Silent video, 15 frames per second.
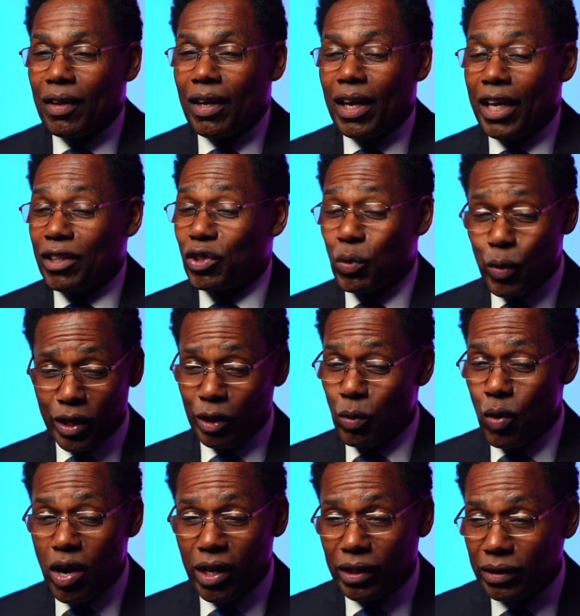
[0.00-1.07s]
At
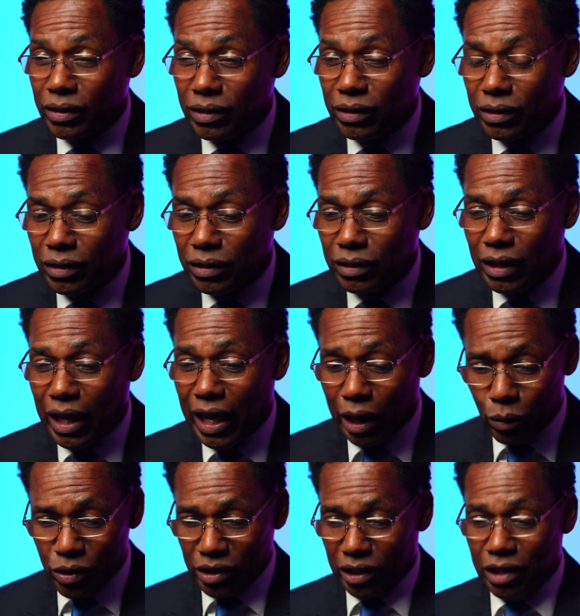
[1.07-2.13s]
21, I
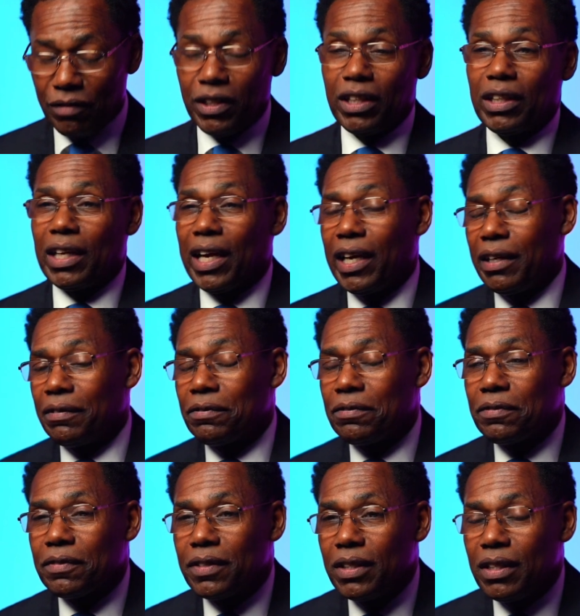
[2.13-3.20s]
was living a
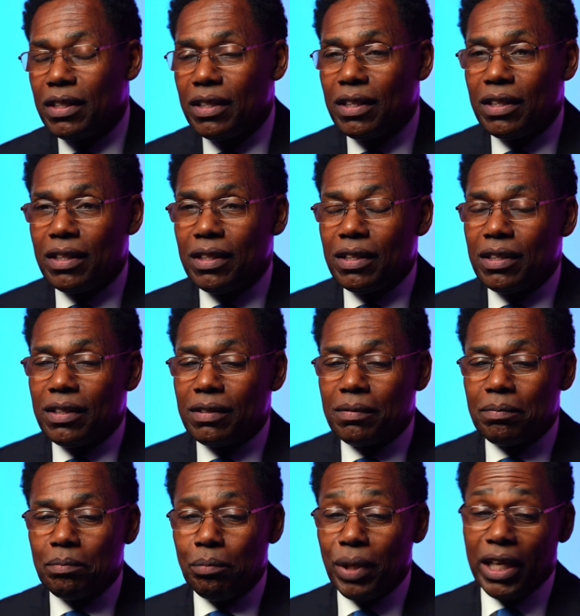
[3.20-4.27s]
life
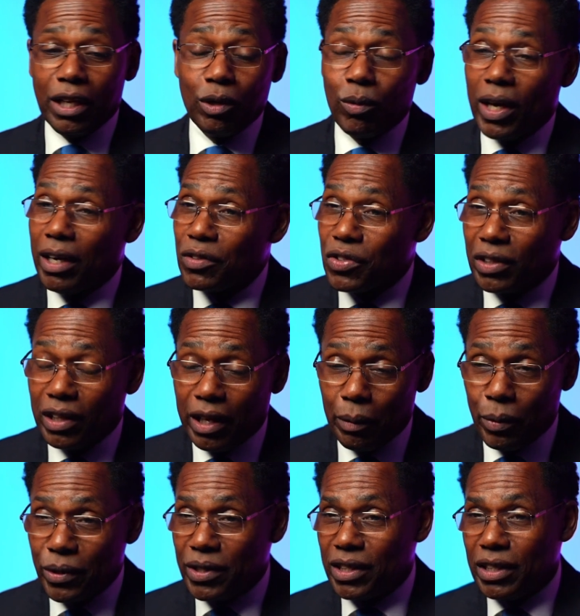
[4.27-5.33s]
being around
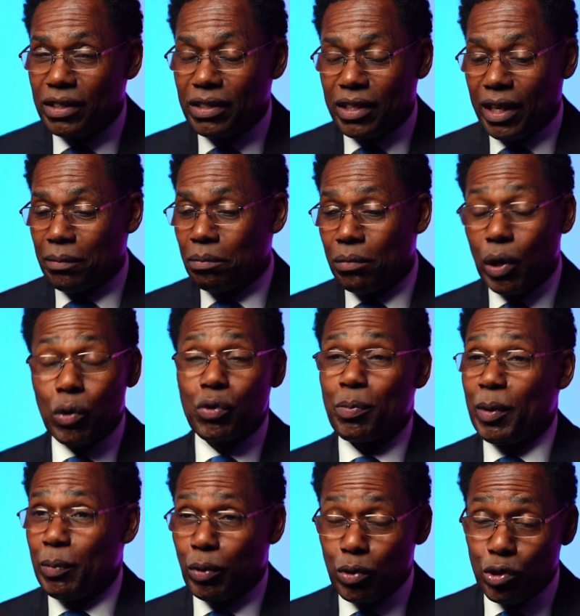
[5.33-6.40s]
celebrities that most
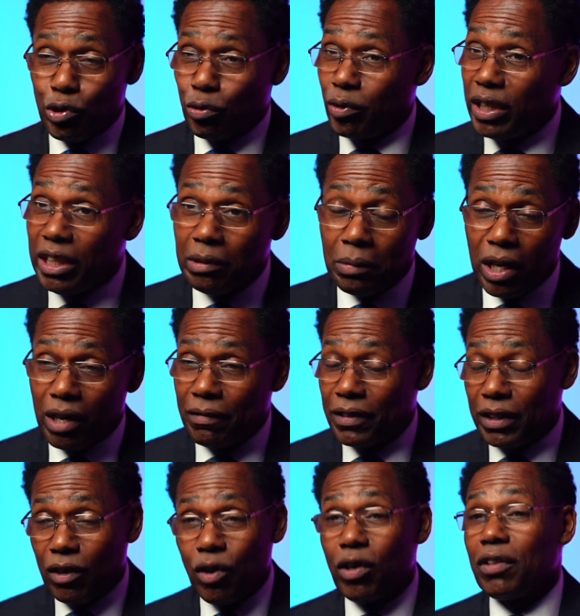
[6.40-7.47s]
people dream of,
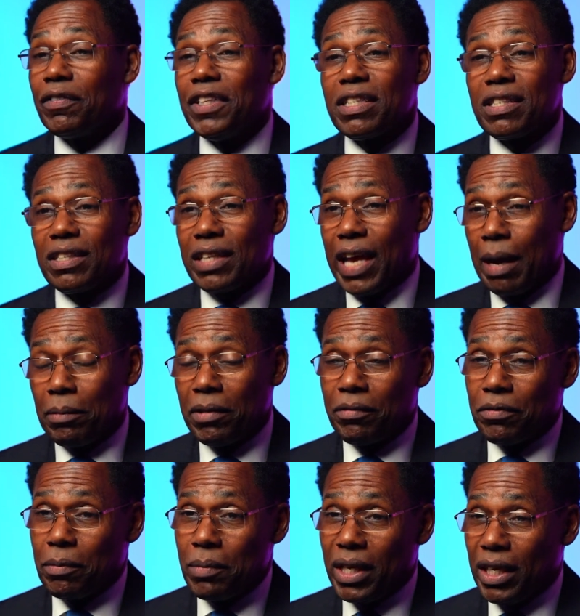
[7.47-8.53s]
and all of this is happening for
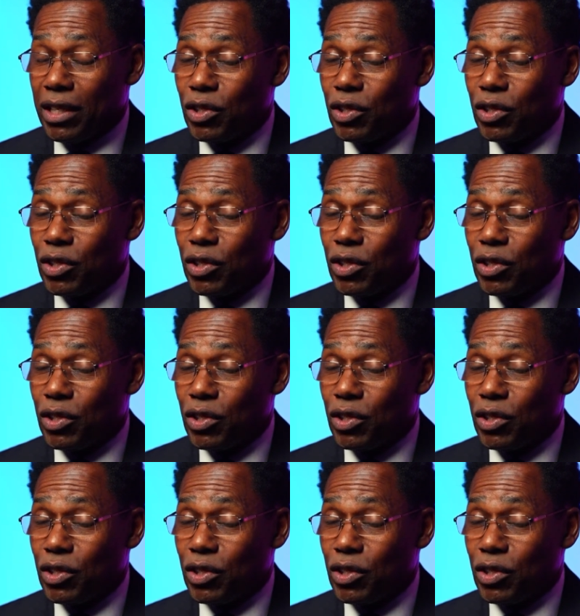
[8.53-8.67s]
me at